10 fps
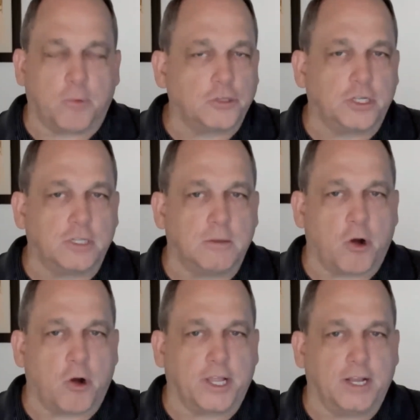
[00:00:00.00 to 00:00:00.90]
in
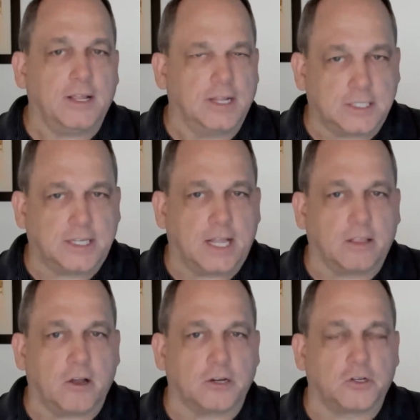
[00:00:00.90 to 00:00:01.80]
approaching the market and
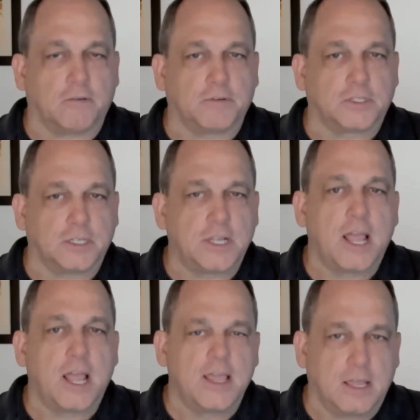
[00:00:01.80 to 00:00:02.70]
selling our
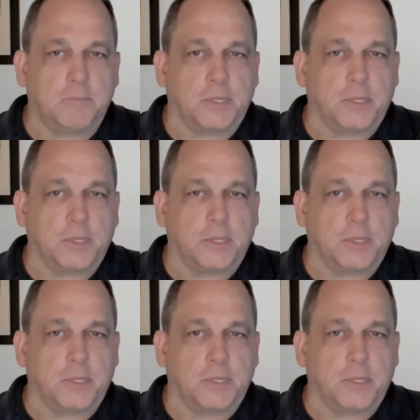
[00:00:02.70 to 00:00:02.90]
services